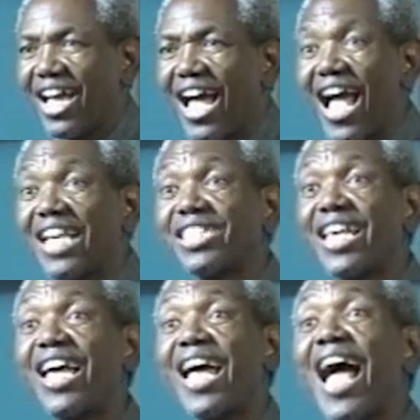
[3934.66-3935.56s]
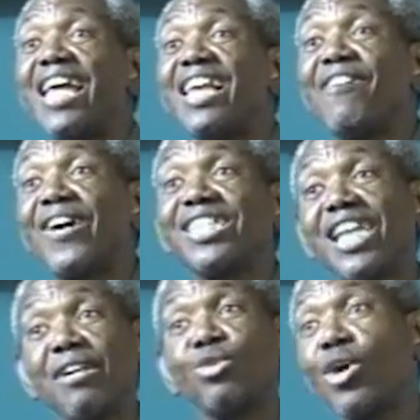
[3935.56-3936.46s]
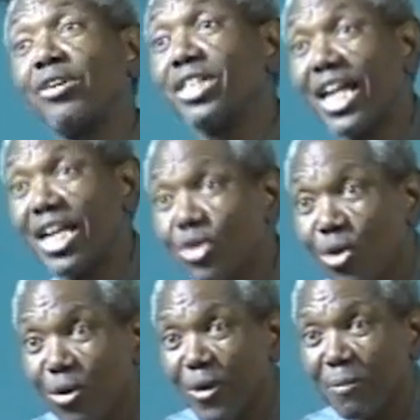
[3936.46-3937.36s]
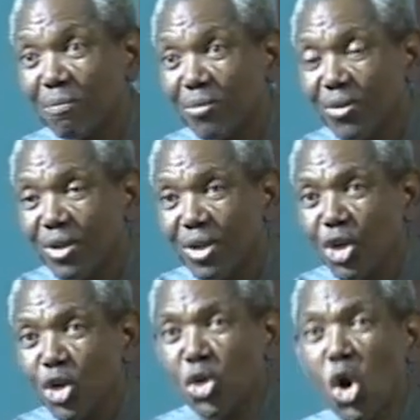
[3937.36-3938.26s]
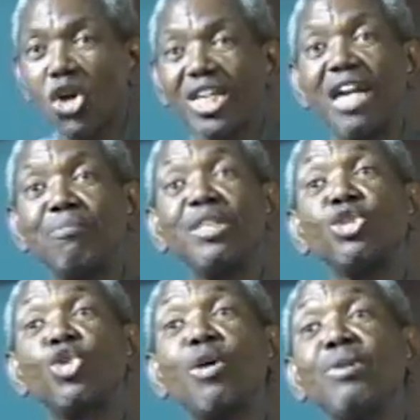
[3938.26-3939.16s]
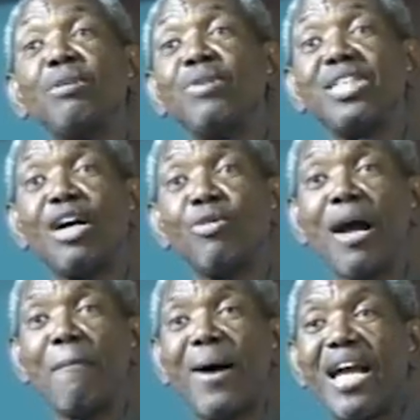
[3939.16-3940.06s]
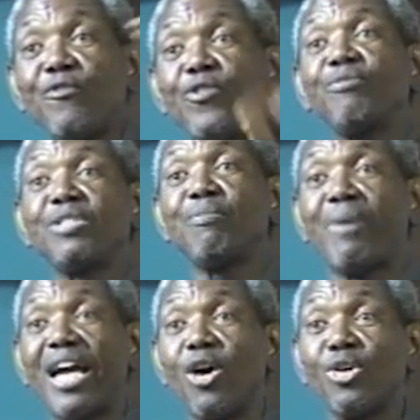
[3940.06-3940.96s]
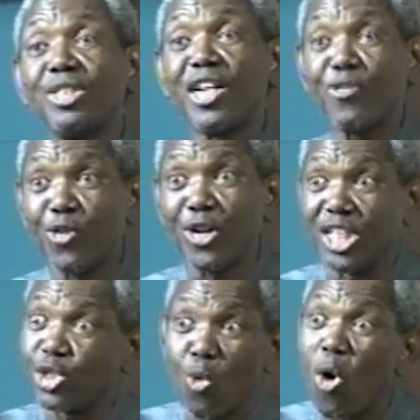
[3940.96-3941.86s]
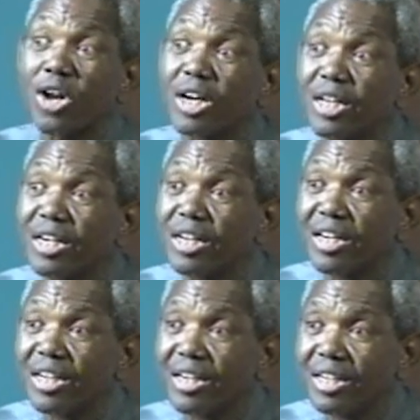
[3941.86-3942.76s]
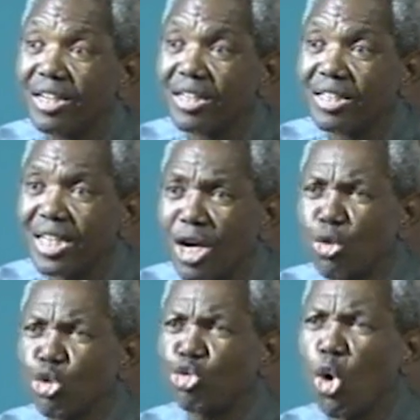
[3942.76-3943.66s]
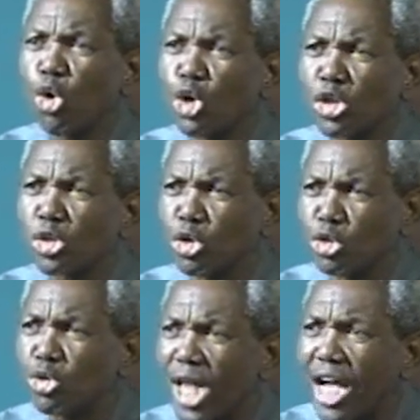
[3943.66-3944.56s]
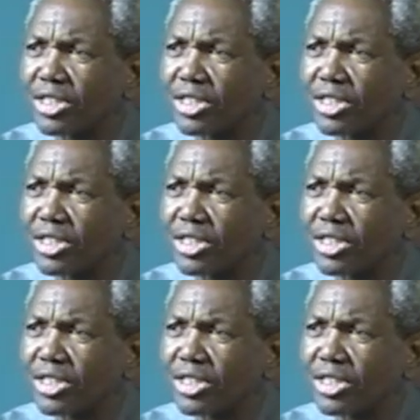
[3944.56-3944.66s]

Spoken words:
I said, I never slept throughout the night. Oh. God had been troubling me that we are buying 50 by 100 for his work. That who told us to do that?